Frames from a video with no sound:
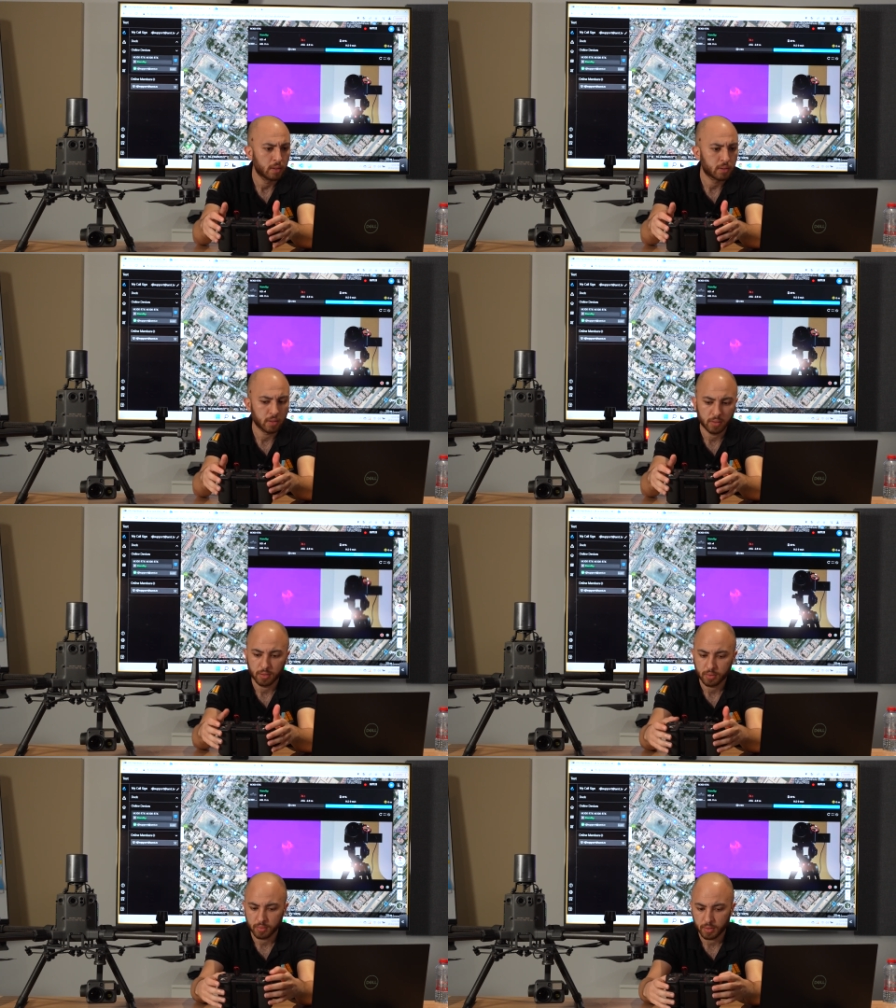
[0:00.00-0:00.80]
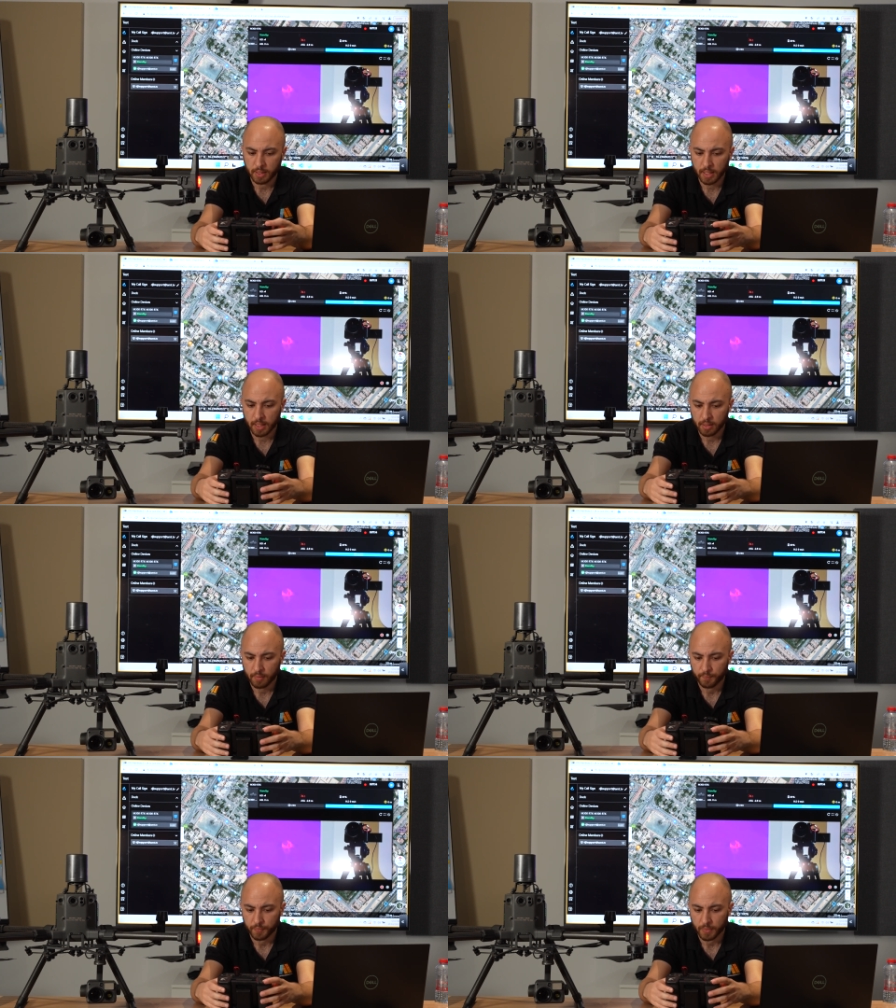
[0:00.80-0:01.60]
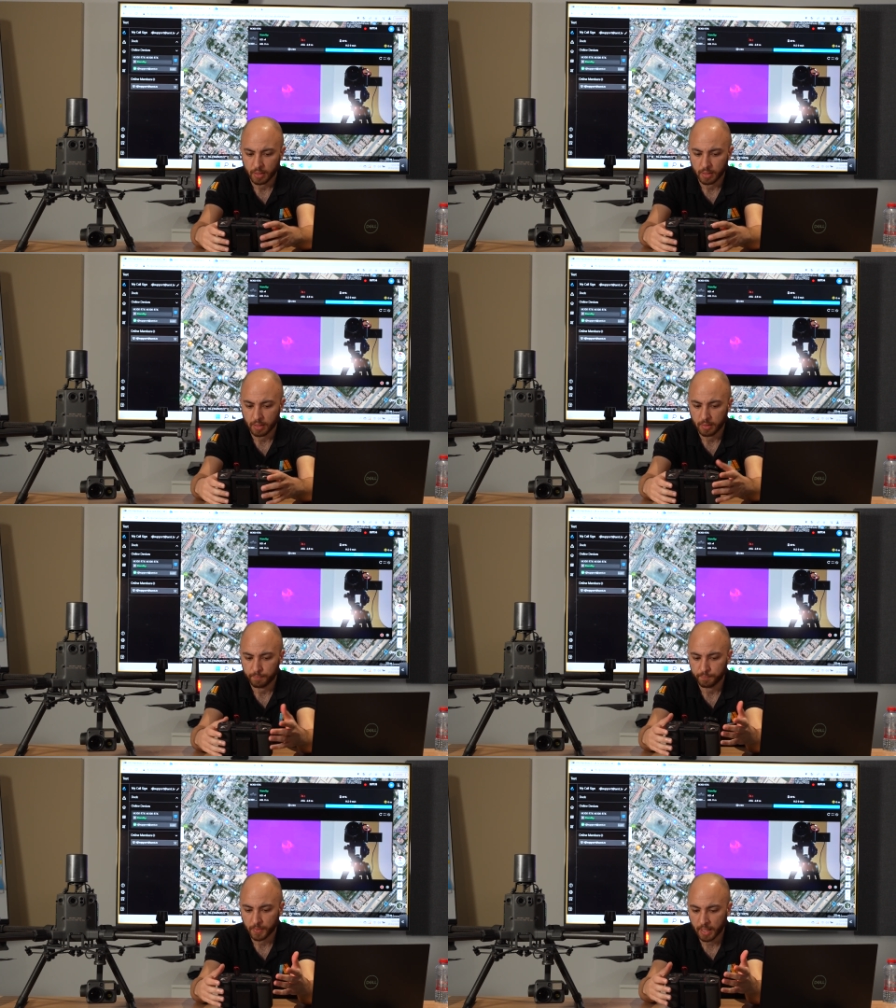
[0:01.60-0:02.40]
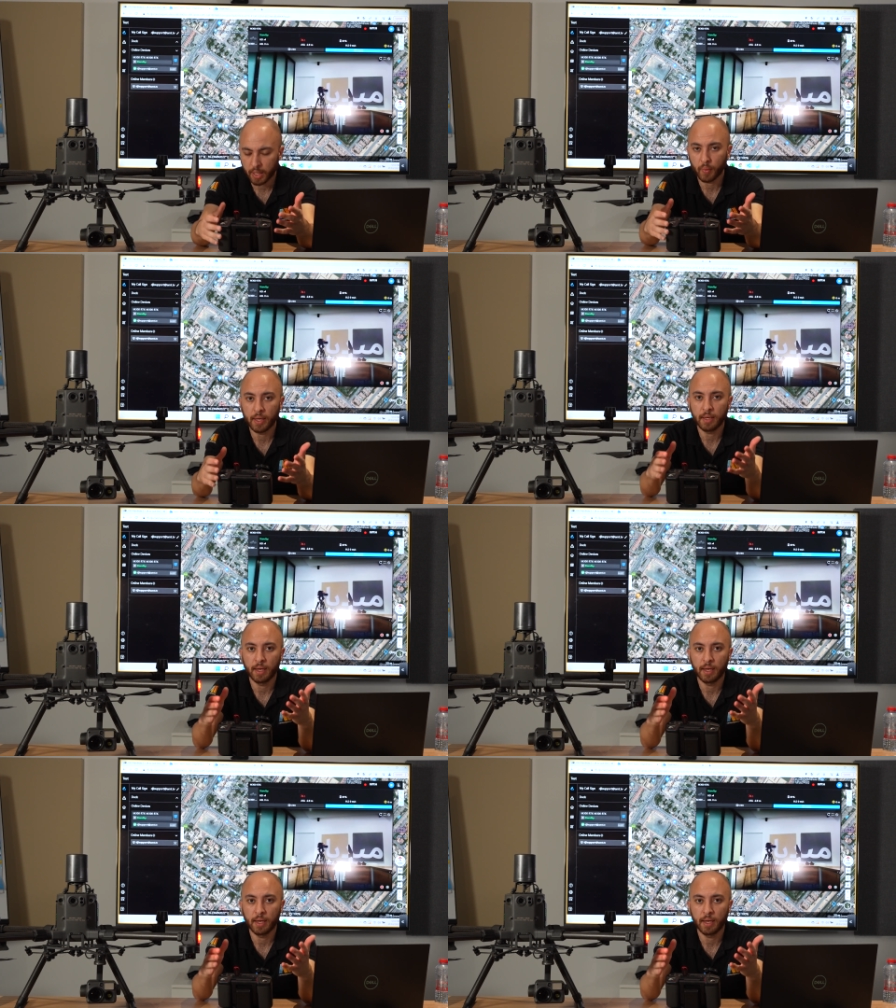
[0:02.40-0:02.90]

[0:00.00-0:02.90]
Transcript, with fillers: So yeah, anyway,